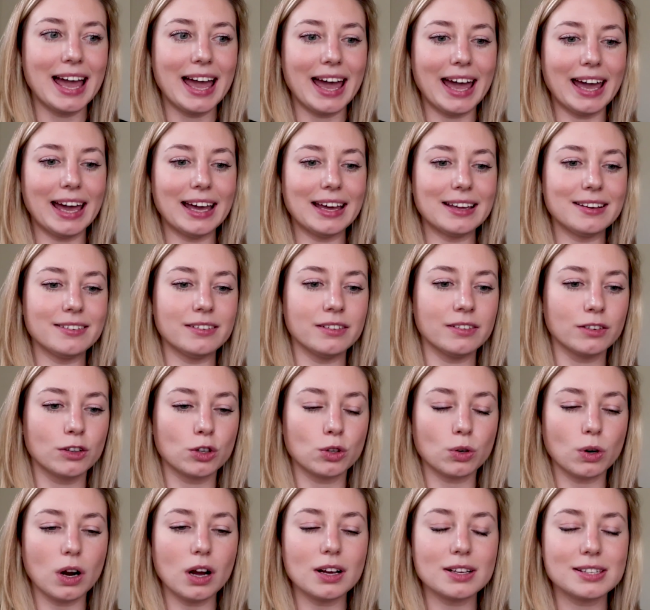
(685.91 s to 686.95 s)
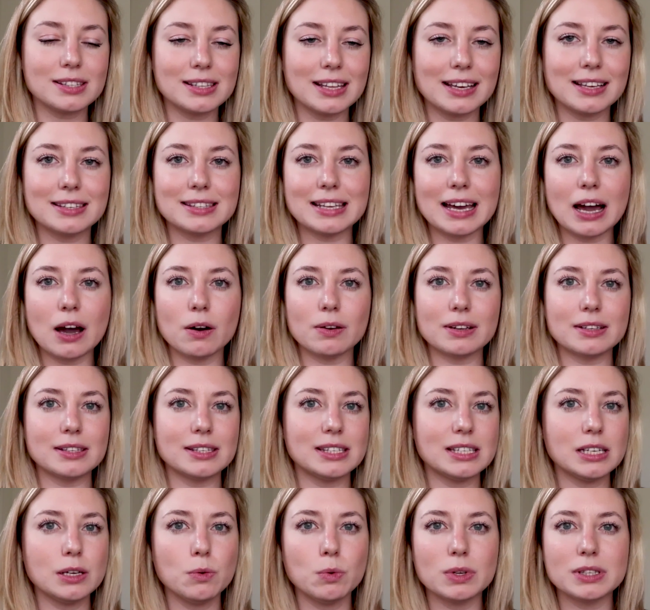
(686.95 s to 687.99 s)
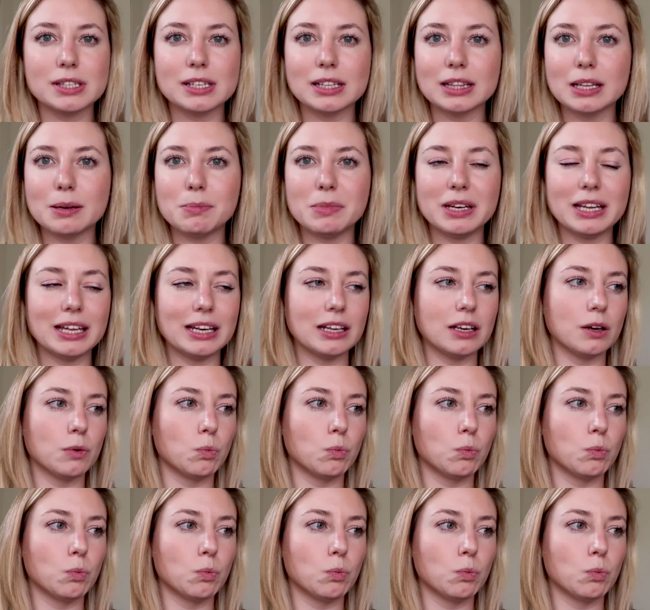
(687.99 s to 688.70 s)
and cross things out and see what's eliminated